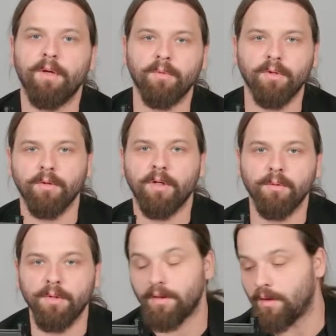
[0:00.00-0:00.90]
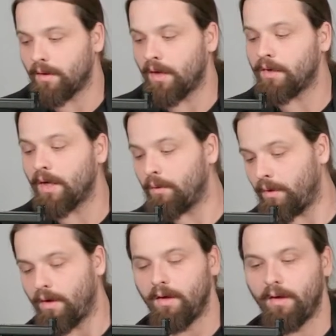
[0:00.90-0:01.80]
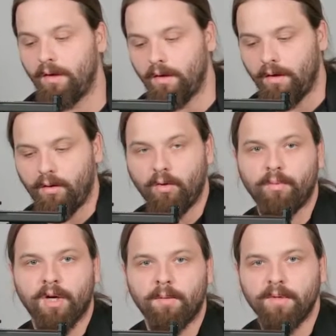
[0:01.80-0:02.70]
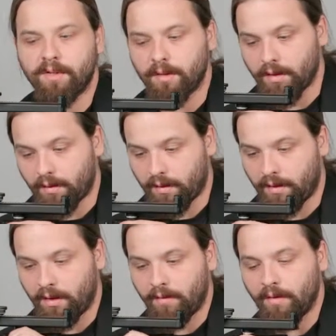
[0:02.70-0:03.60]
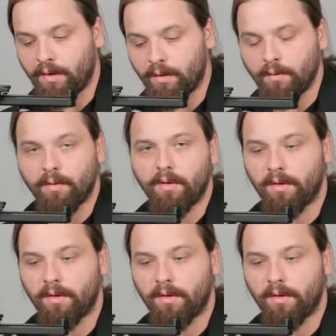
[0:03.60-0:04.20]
I'm not going to do it right now. You'll probably see it in the video.